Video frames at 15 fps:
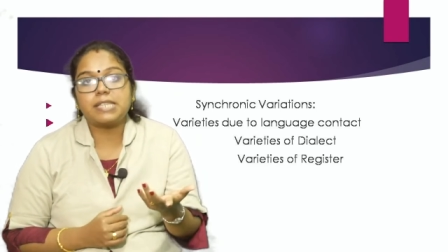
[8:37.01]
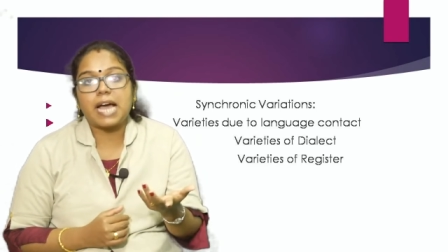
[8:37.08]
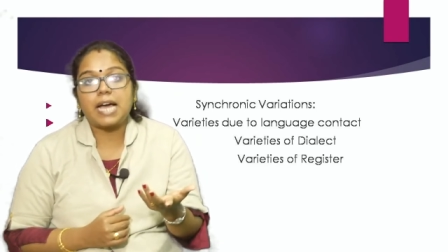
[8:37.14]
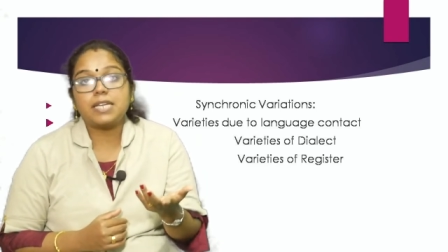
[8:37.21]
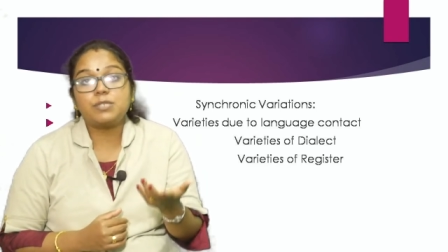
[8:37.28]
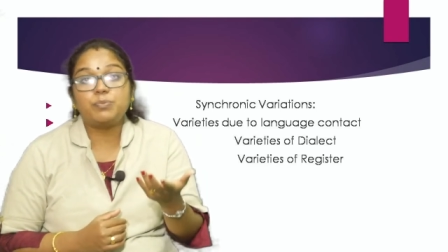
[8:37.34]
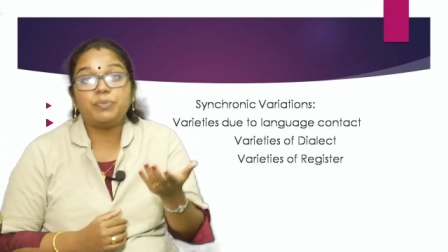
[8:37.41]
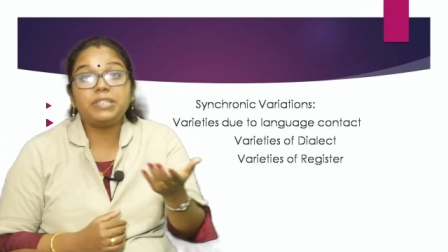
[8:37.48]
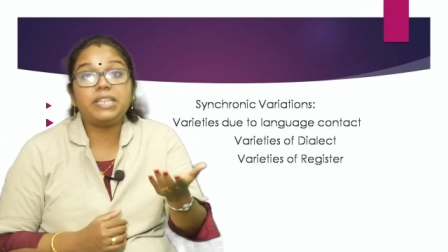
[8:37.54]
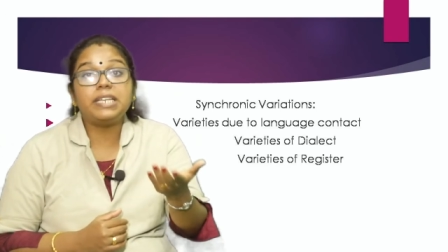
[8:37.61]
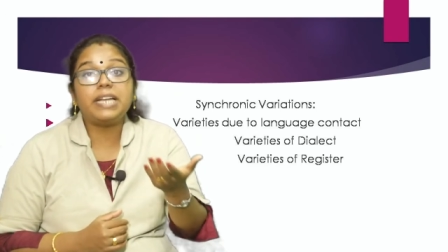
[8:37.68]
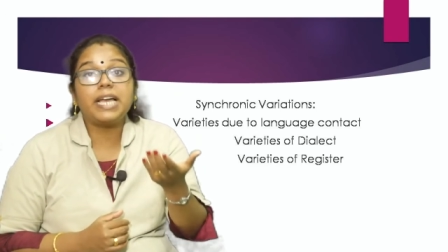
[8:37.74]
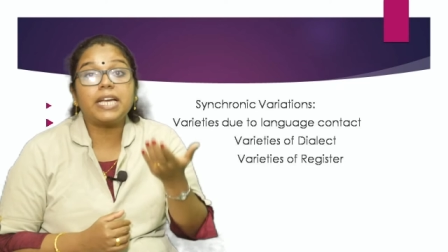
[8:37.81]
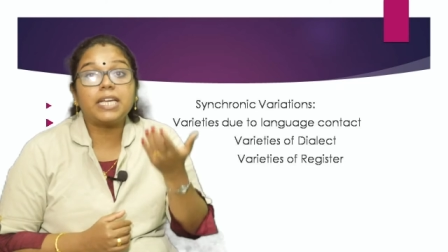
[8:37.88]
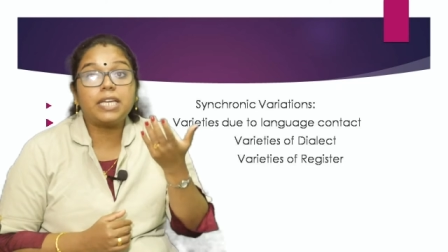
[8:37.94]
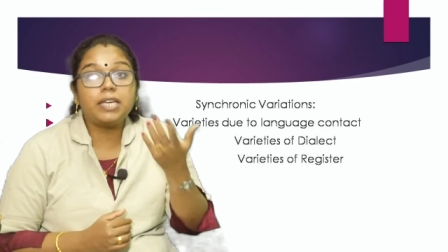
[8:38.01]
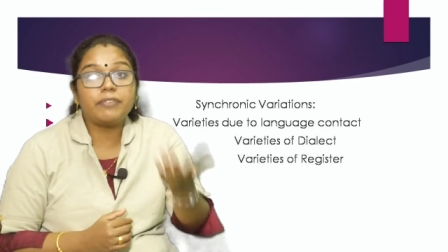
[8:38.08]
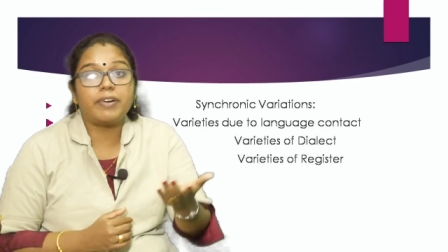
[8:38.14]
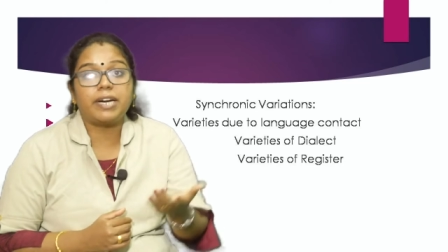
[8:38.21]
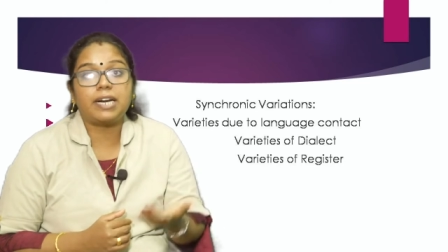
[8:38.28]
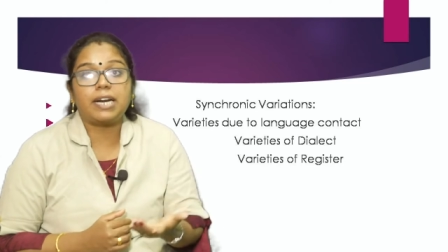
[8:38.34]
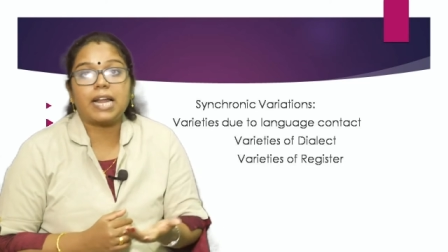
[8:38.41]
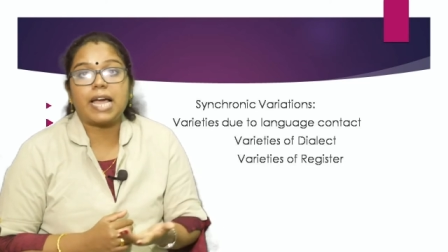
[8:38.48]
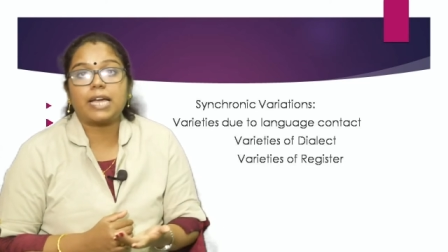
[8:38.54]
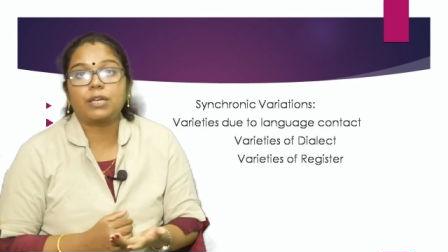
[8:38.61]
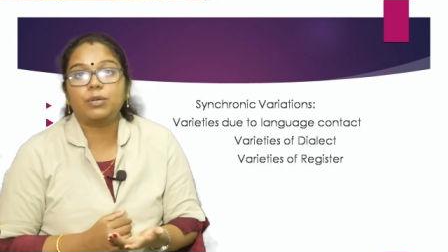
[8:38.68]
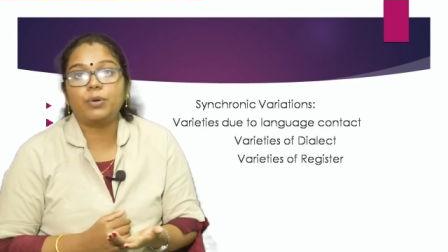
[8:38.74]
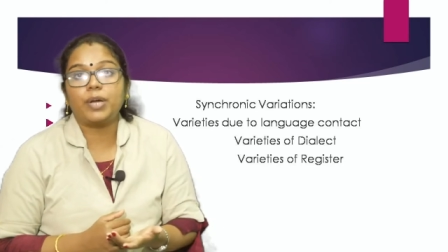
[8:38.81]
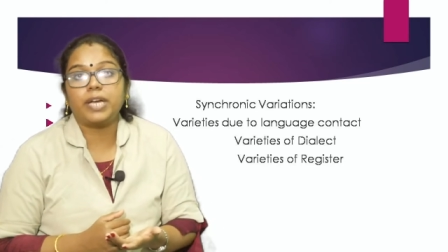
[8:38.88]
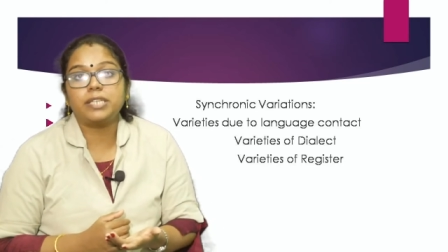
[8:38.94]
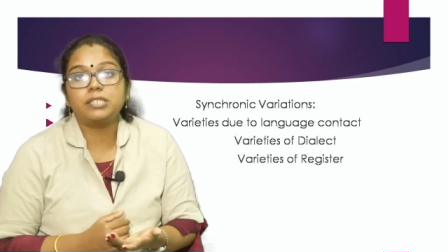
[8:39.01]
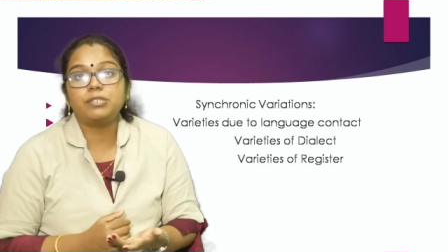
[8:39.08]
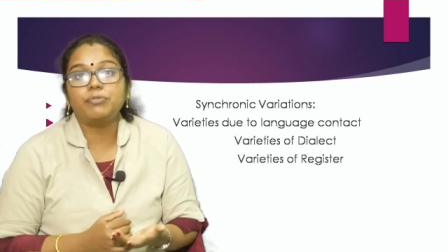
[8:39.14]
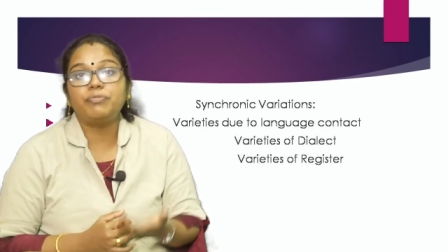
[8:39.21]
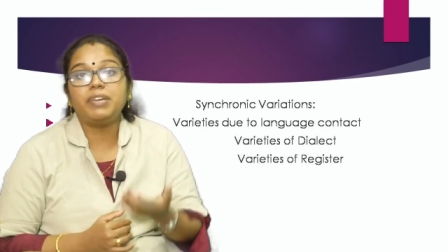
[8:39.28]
that within a given language,